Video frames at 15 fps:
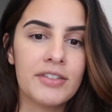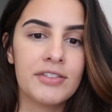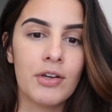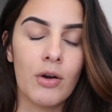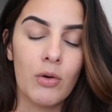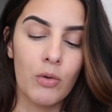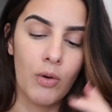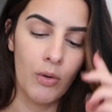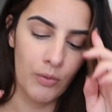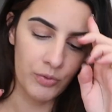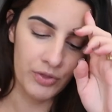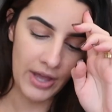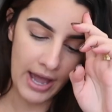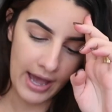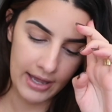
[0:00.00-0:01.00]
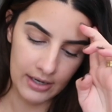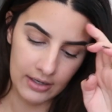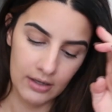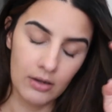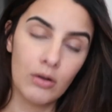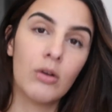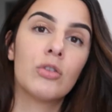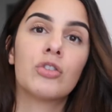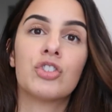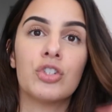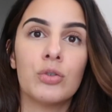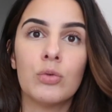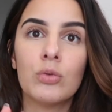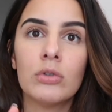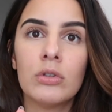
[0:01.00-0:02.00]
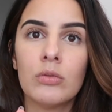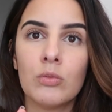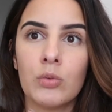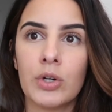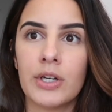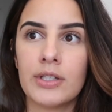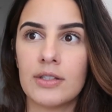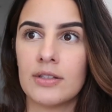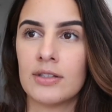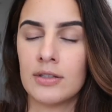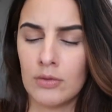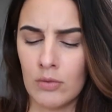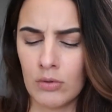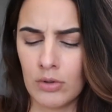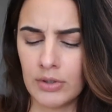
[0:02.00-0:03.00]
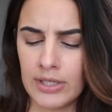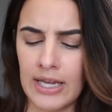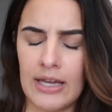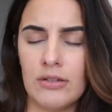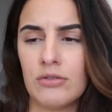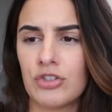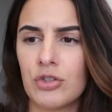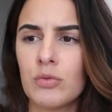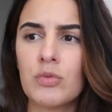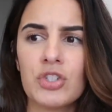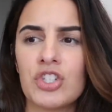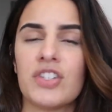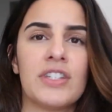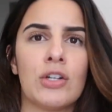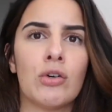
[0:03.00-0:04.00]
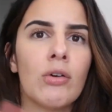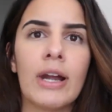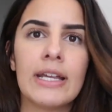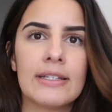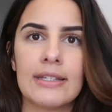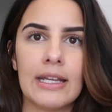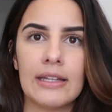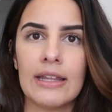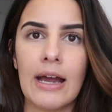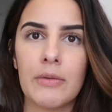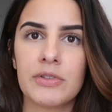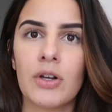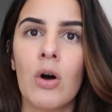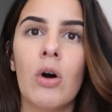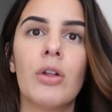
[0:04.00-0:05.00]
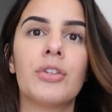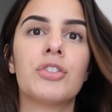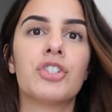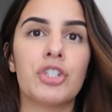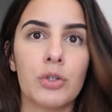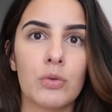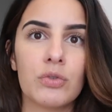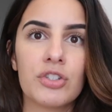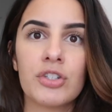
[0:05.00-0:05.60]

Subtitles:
So that June was just crazy. That was all in June.